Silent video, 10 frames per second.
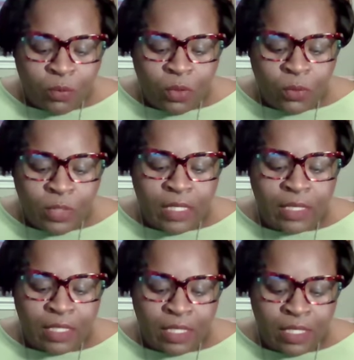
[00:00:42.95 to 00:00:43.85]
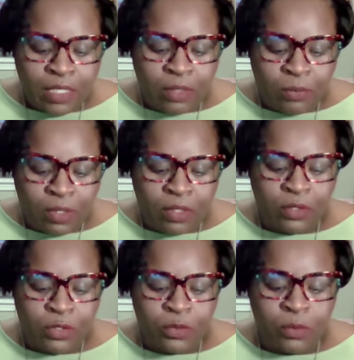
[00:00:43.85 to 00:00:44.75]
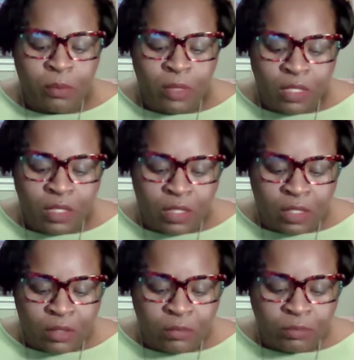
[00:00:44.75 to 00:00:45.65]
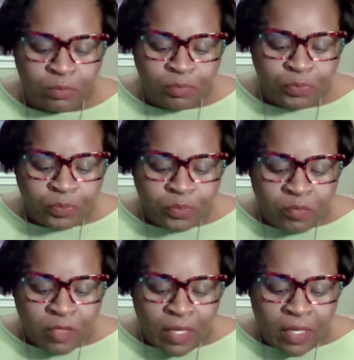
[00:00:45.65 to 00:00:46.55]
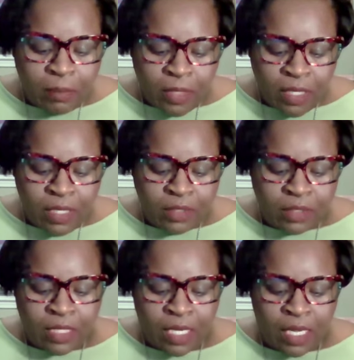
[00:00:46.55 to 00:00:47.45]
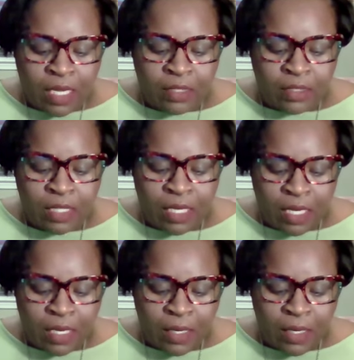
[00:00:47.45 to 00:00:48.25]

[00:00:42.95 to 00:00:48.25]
When we lead with humility, it means that